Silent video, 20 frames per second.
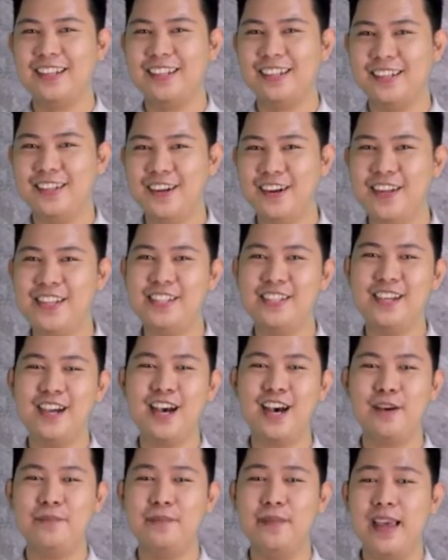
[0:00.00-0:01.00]
Good
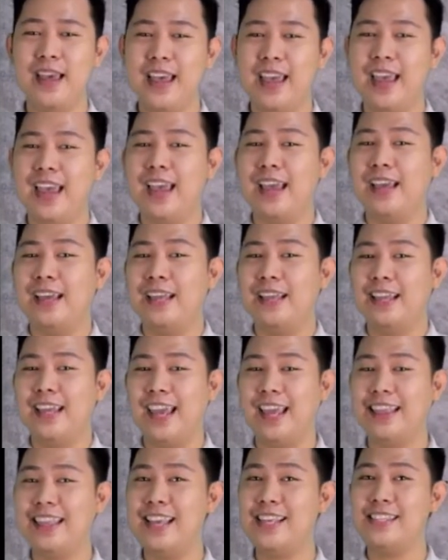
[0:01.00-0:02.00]
job.
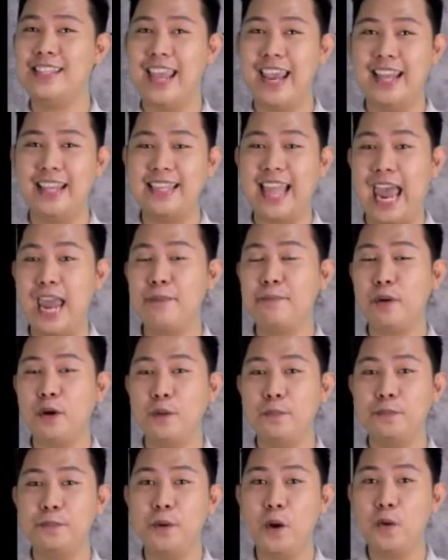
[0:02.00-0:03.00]
It is a type
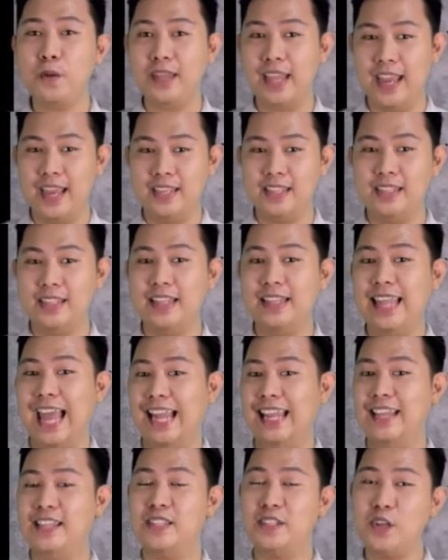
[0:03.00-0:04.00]
of protist
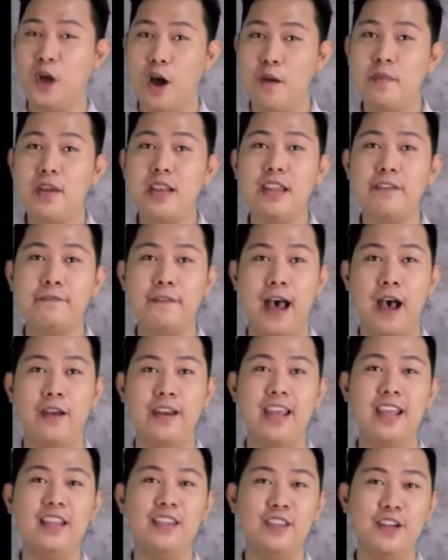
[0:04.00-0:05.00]
that is commonly
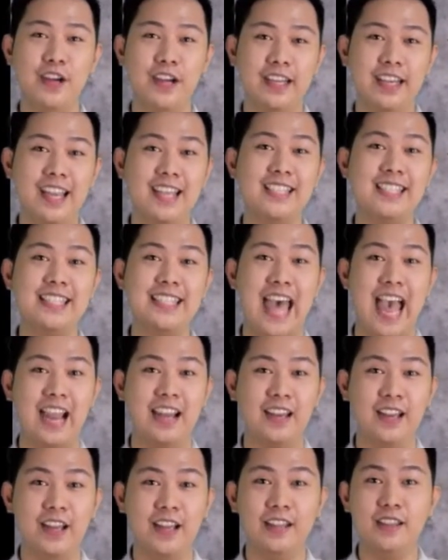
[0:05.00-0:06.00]
found in dirty,
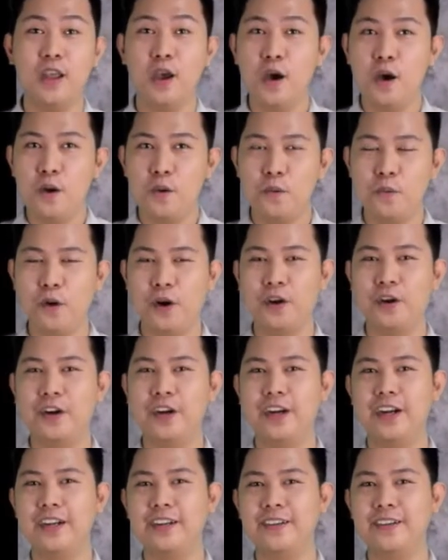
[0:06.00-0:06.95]
stagnant water.